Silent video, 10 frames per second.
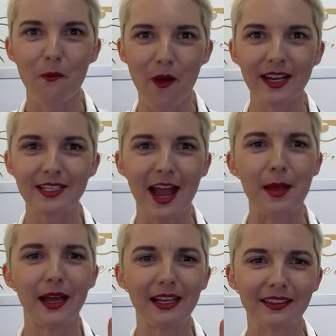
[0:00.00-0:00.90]
one
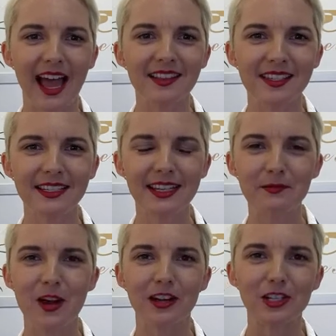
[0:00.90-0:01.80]
time. Last Sunday in
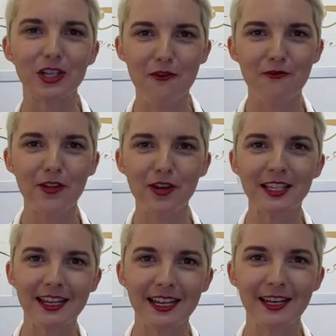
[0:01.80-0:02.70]
March, first
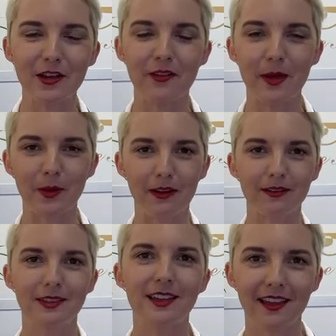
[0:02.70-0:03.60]
Sunday in November,
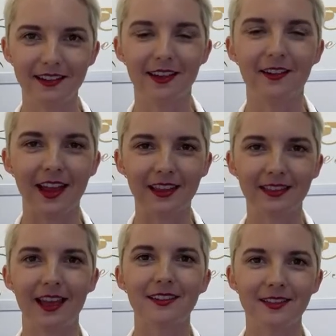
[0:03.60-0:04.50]
done. Okay,
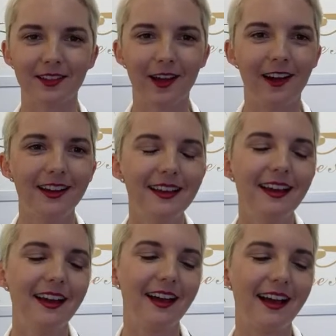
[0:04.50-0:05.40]
that's the law.
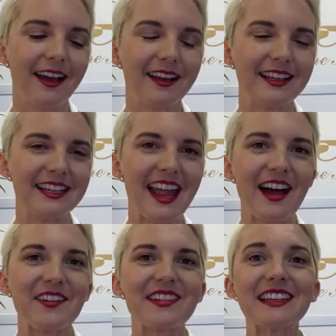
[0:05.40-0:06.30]

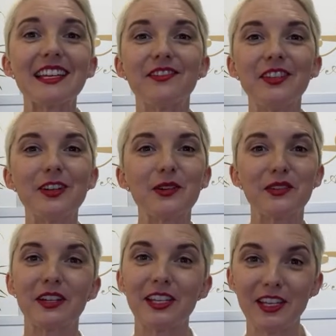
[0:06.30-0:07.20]
Now, if you go
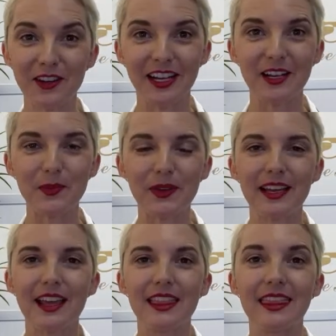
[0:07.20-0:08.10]
over to Europe,
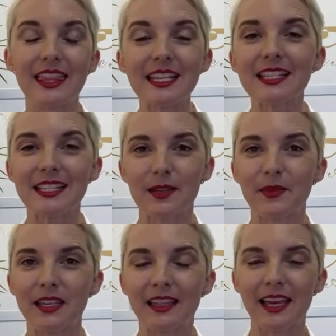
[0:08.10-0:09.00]
this is
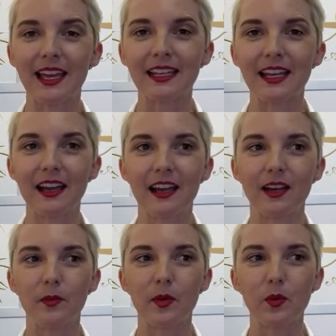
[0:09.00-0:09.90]
something that
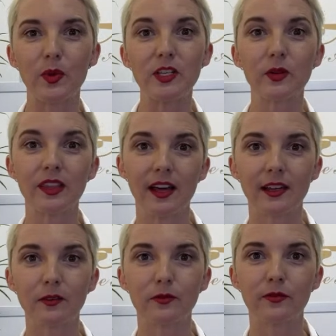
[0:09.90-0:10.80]
we do a lot
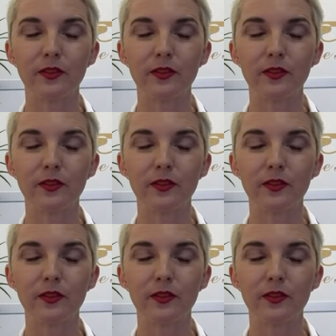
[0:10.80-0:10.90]
of